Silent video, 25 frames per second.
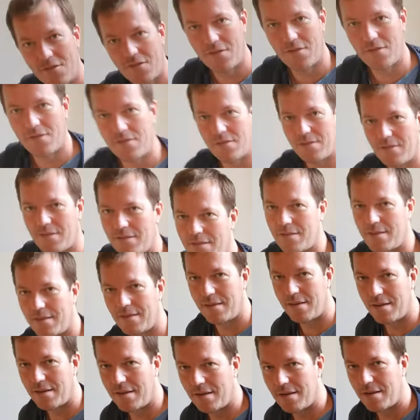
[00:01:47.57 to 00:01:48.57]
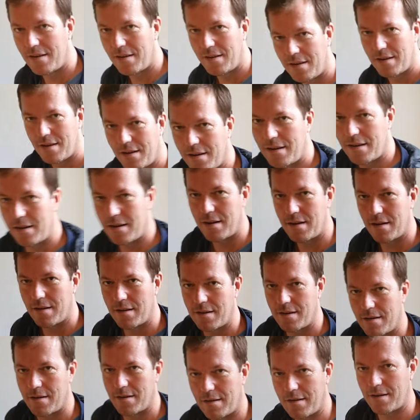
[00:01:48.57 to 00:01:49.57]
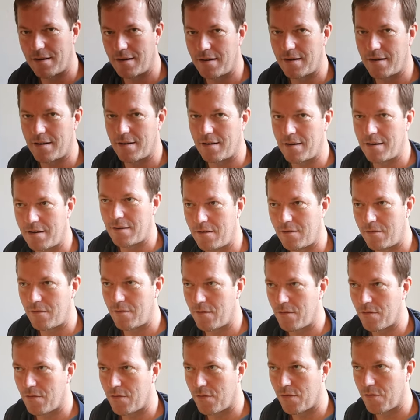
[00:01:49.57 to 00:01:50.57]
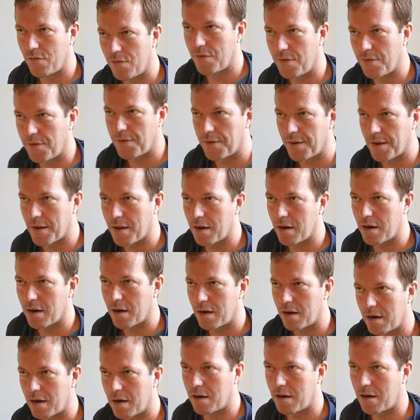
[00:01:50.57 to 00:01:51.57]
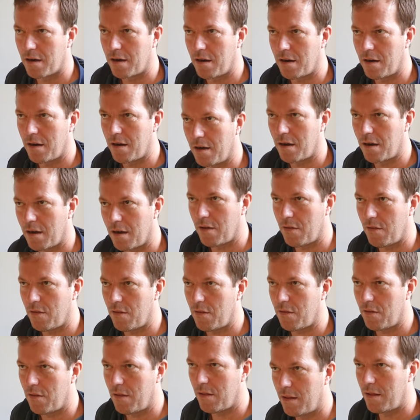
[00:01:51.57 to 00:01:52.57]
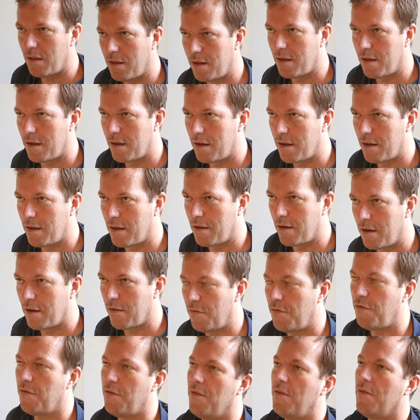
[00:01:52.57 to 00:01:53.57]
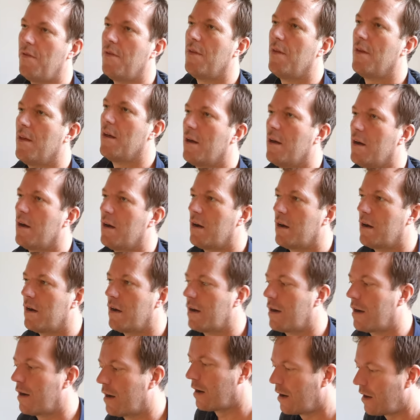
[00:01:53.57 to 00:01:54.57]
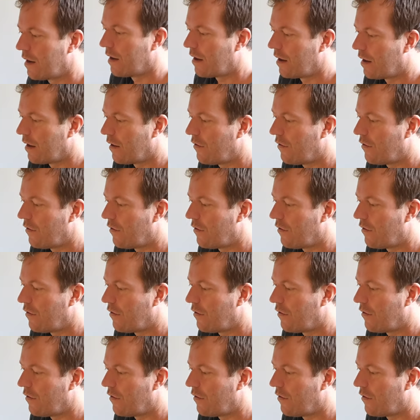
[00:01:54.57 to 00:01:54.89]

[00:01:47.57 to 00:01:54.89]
richer and many are getting poorer in Norway and that we are not that equal anymore. How do you feel about that? That's a very big issue in Norway.